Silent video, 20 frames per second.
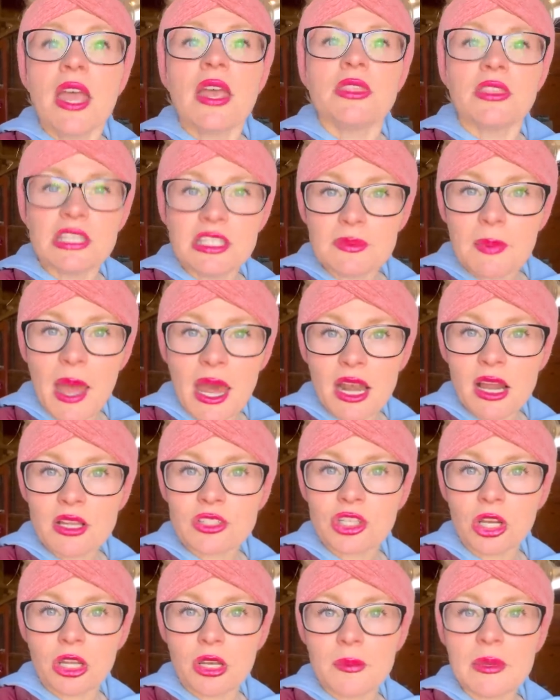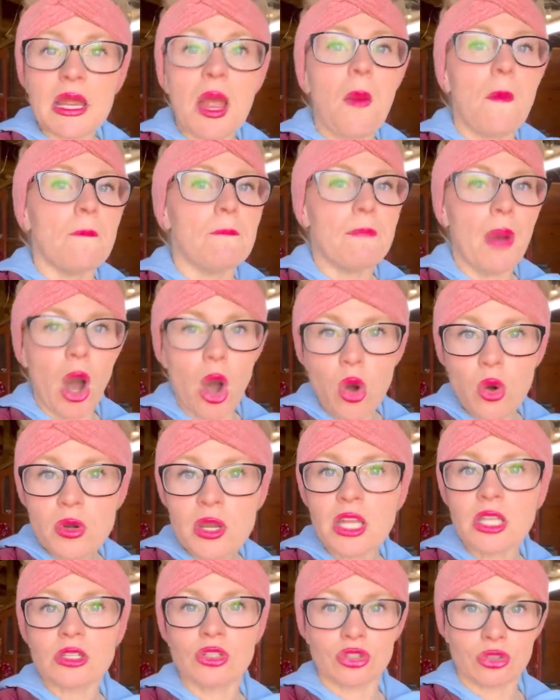These paddocks are going to be bone
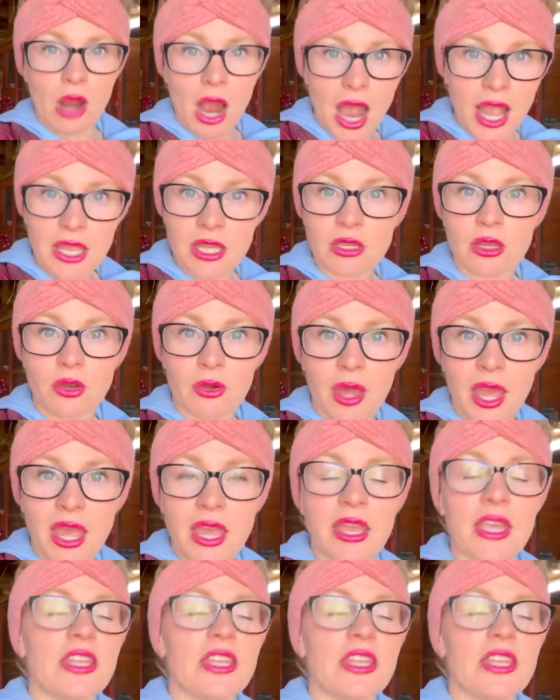dry, okay?